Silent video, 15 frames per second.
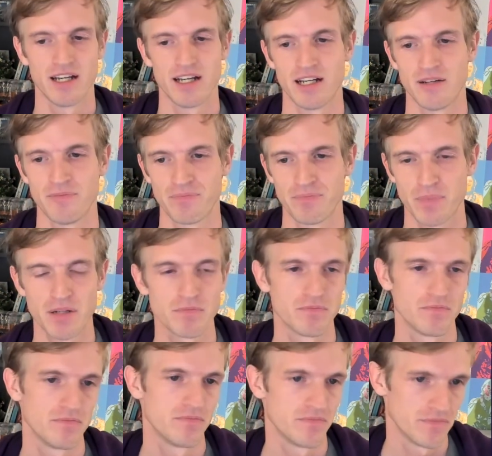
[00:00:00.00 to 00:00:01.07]
um,
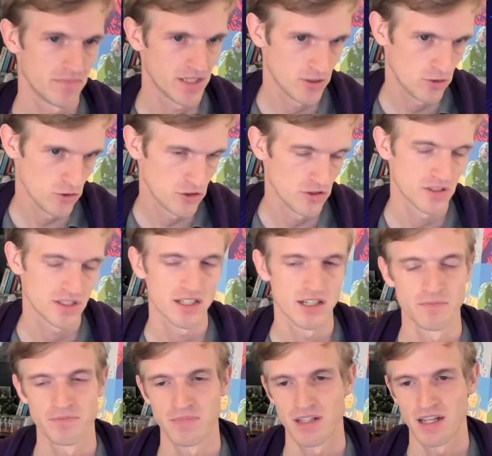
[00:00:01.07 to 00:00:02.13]
but due to
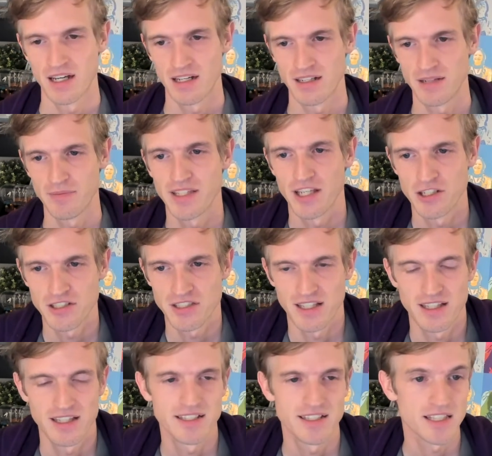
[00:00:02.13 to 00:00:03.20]
some uh, limitations,
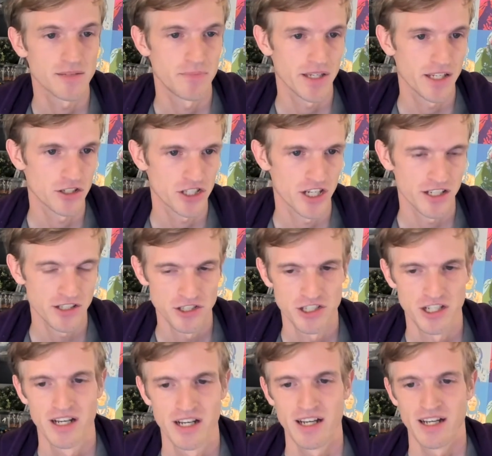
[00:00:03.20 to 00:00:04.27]
at least that's a bigger change.